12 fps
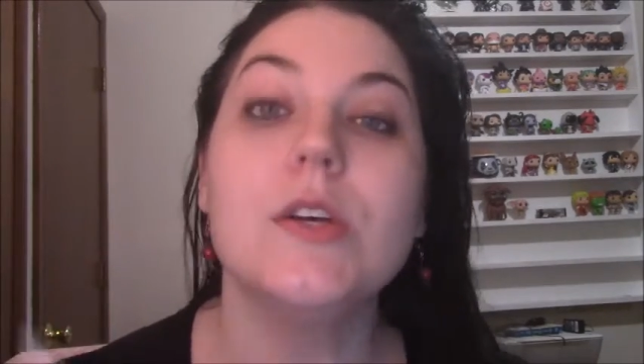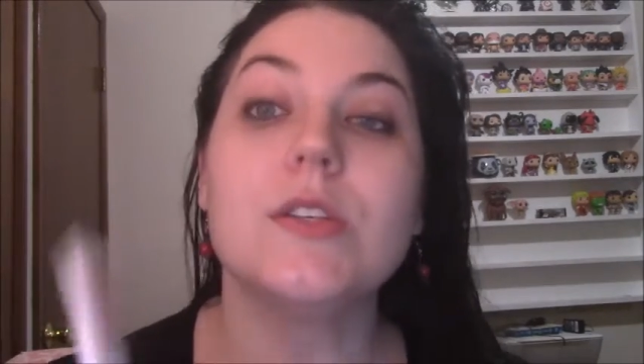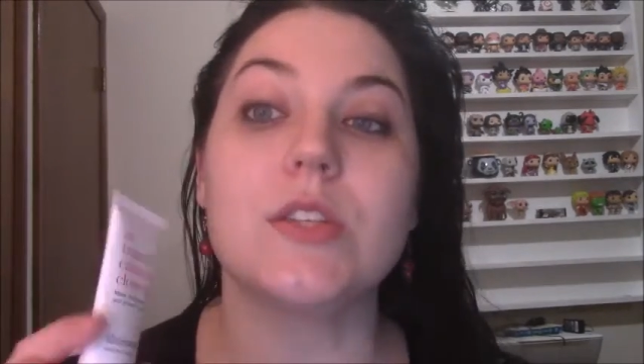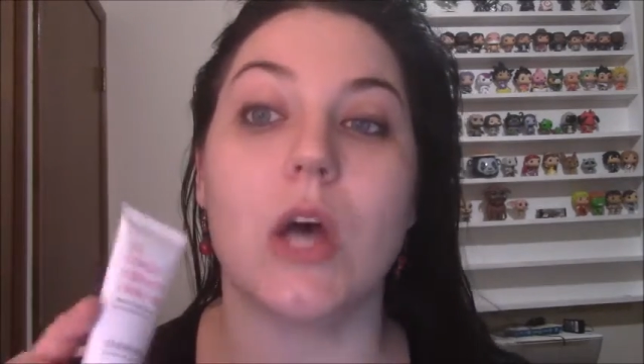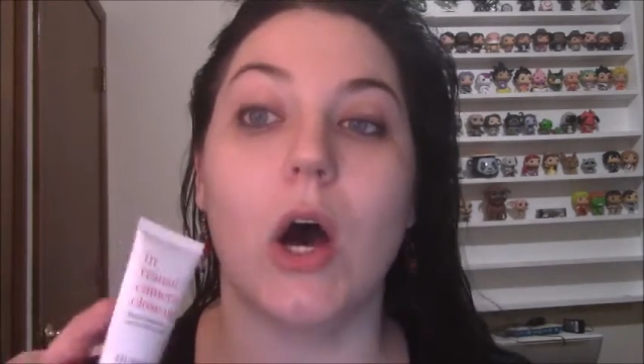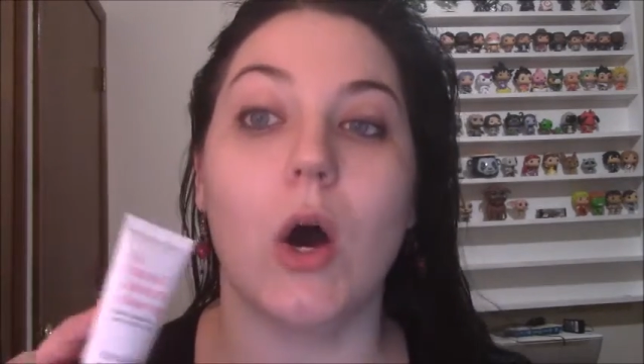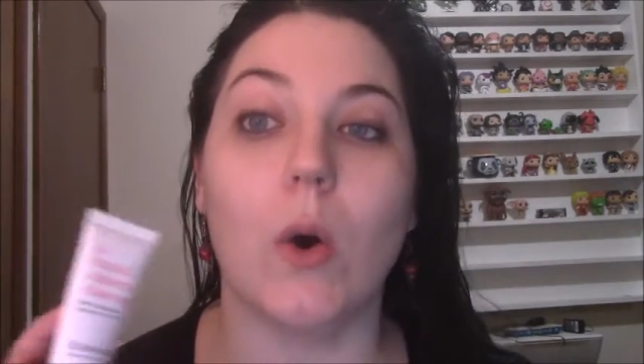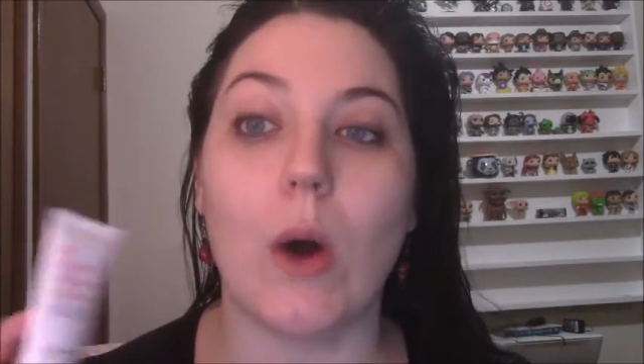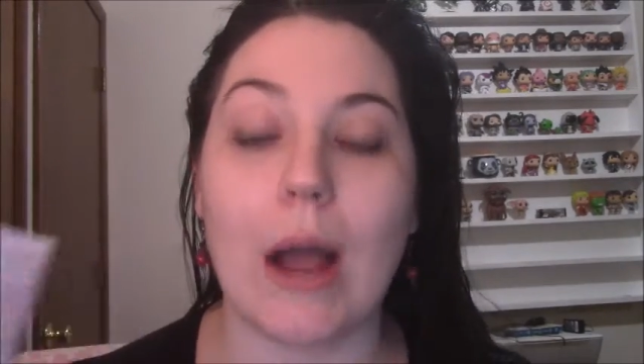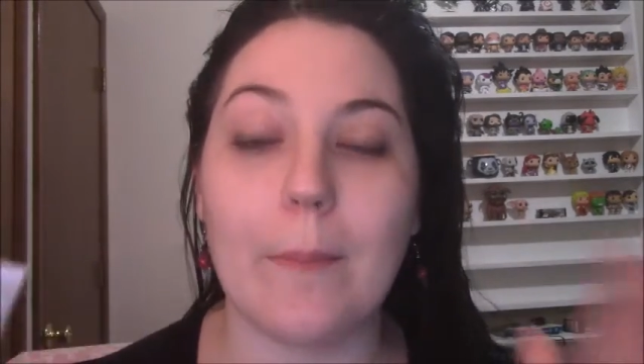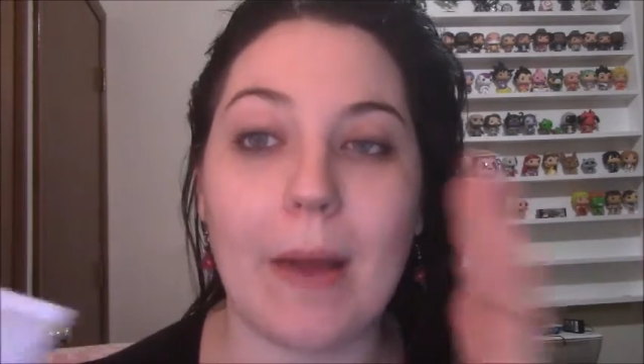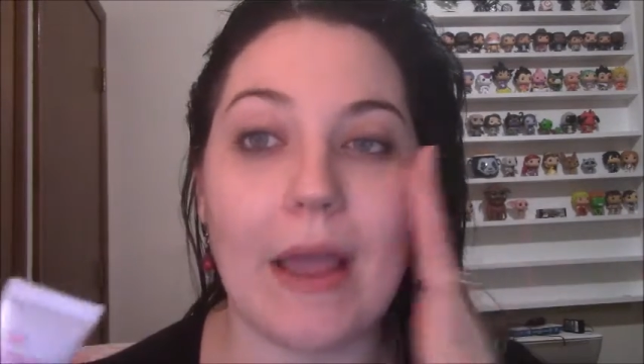
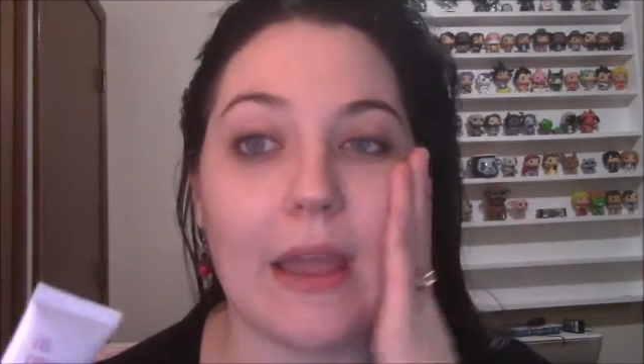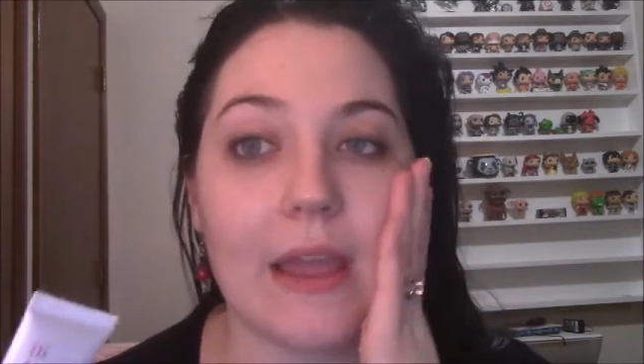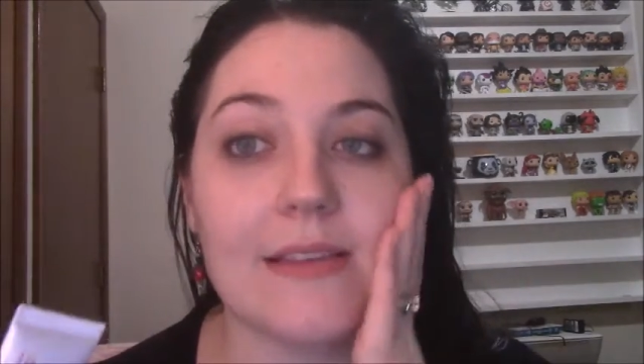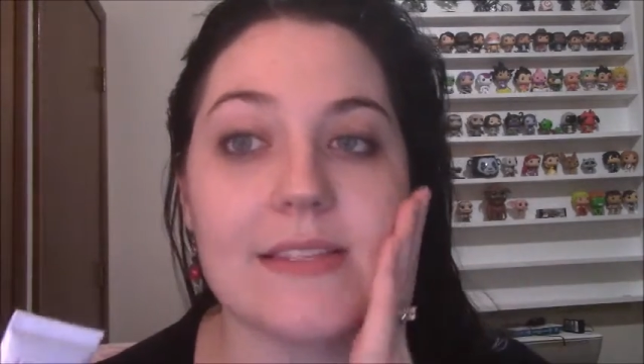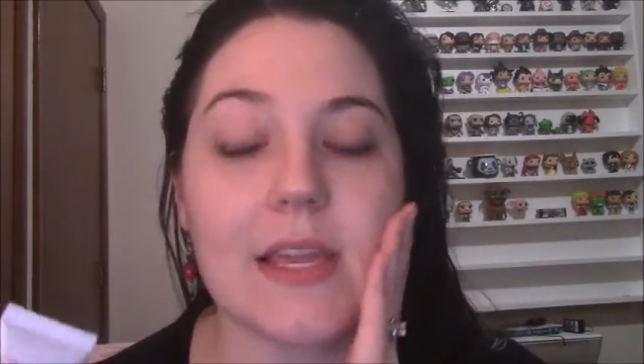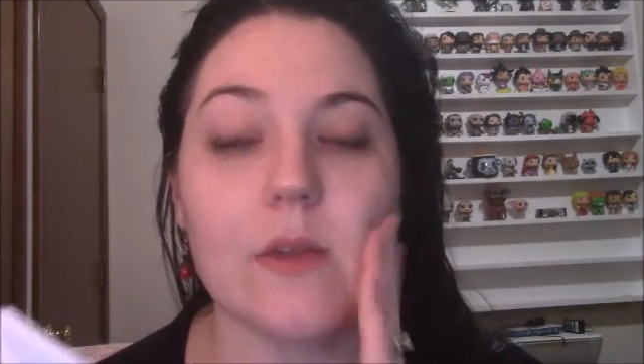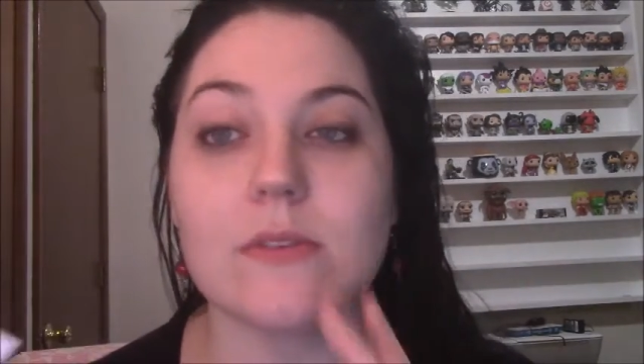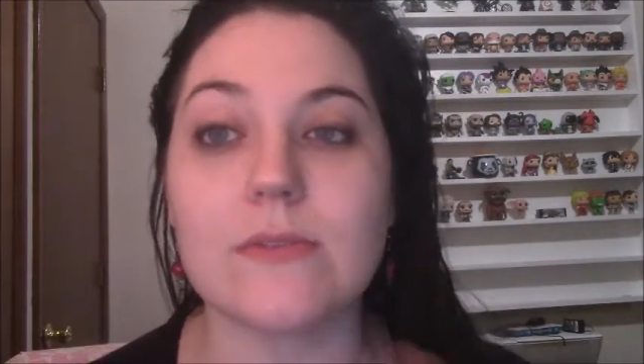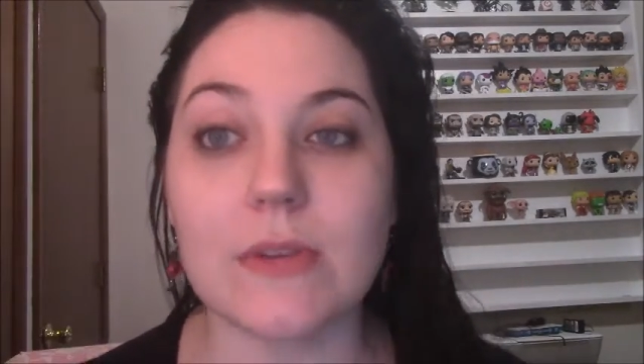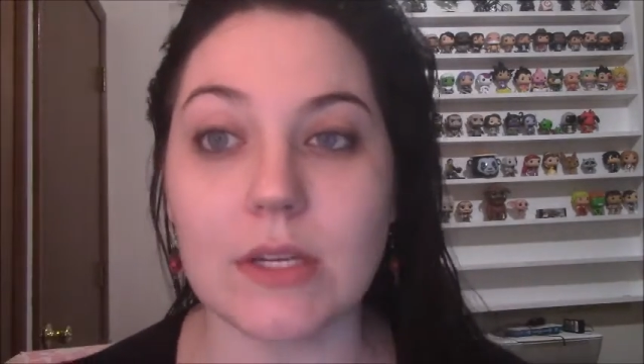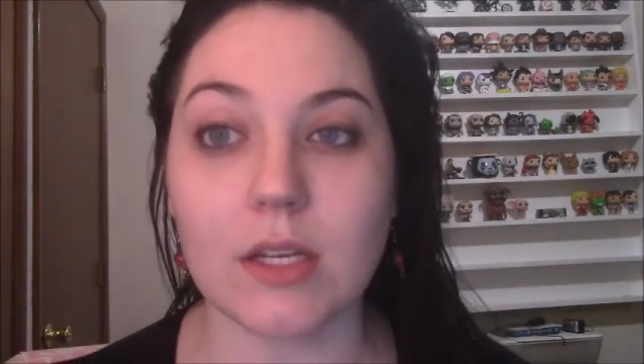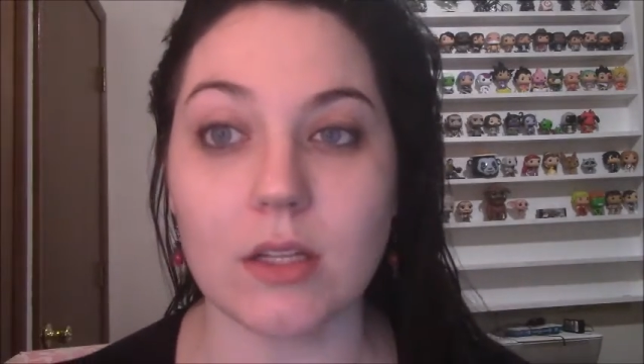So my skin was
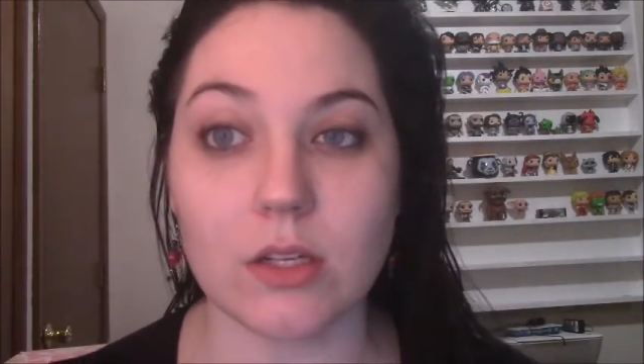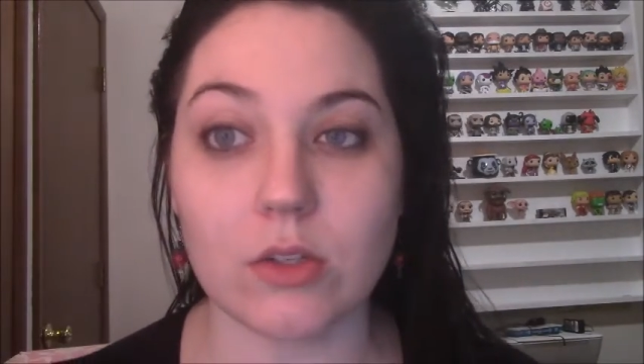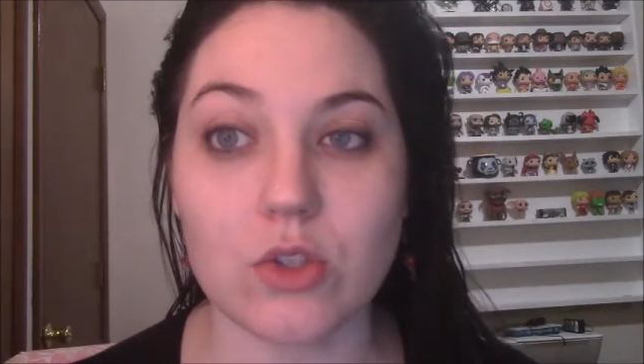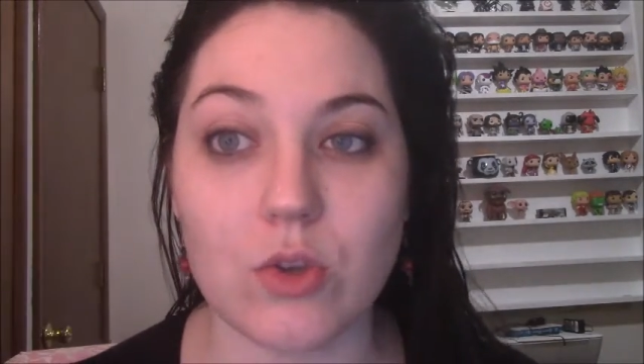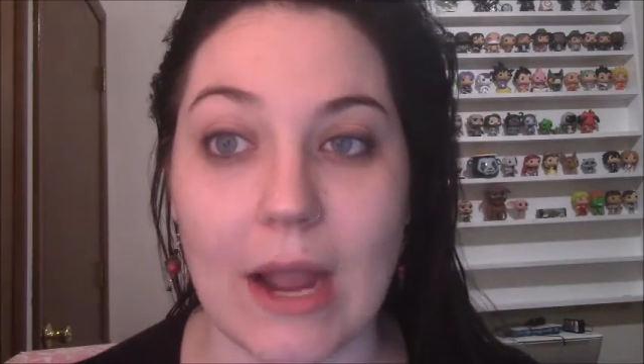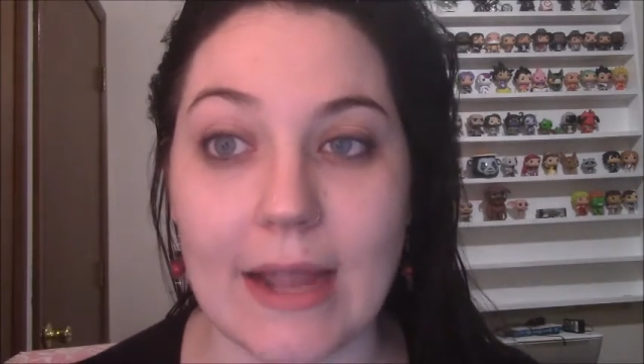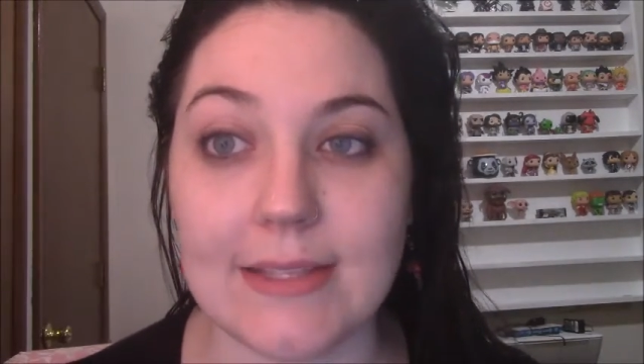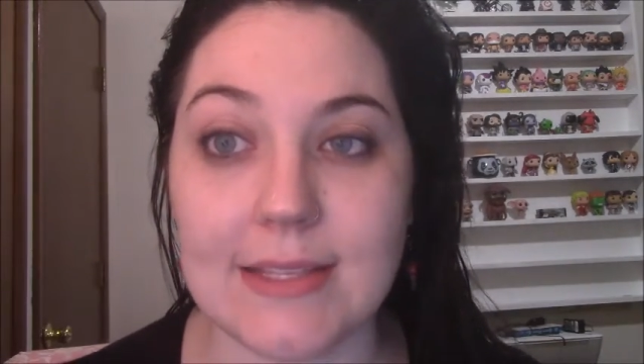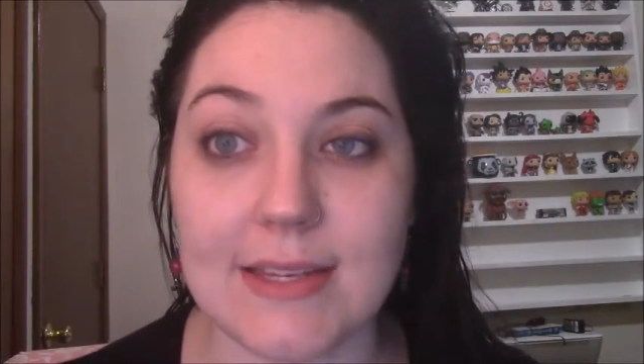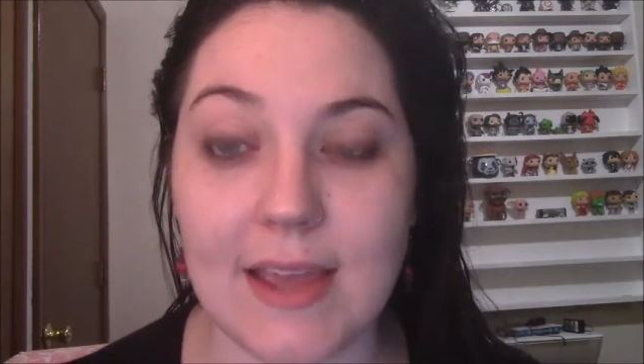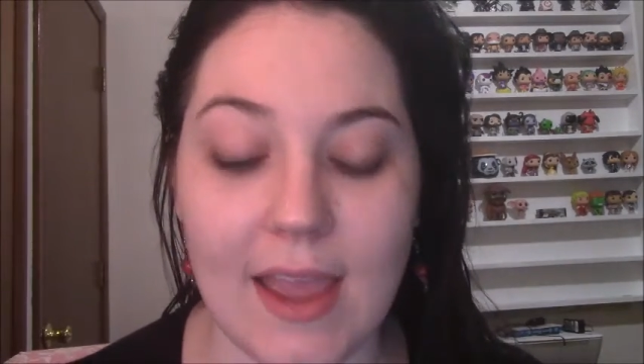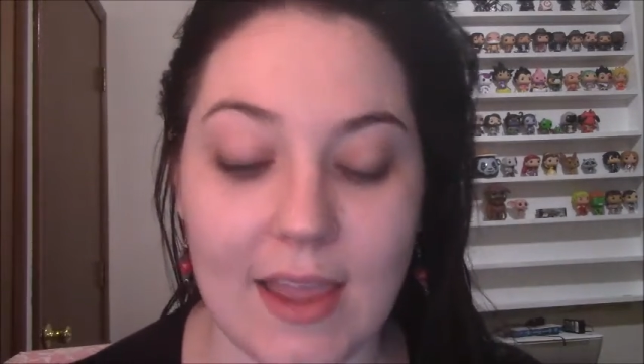feeling a little dry
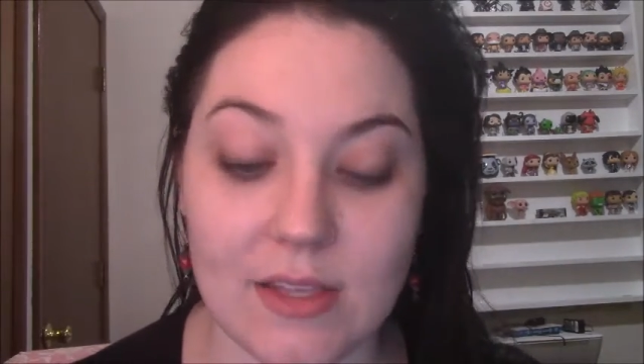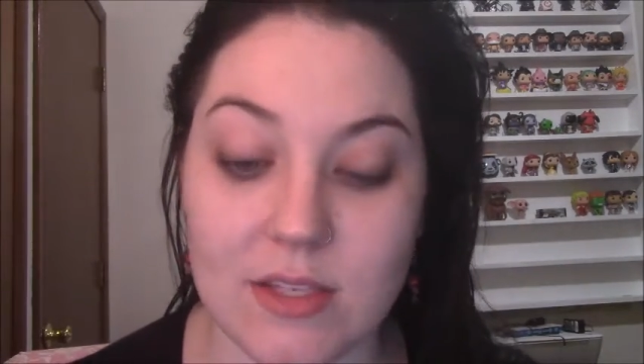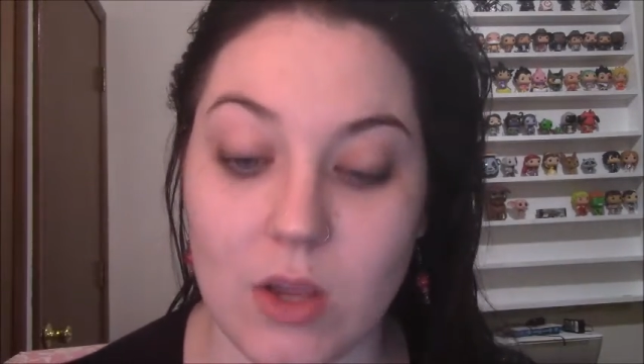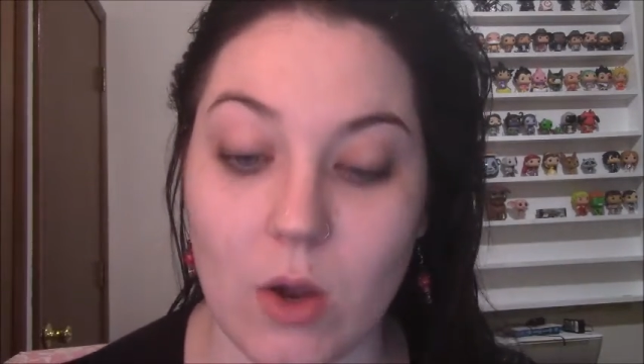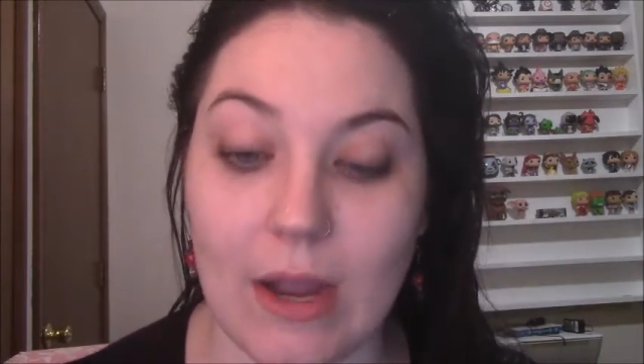today, so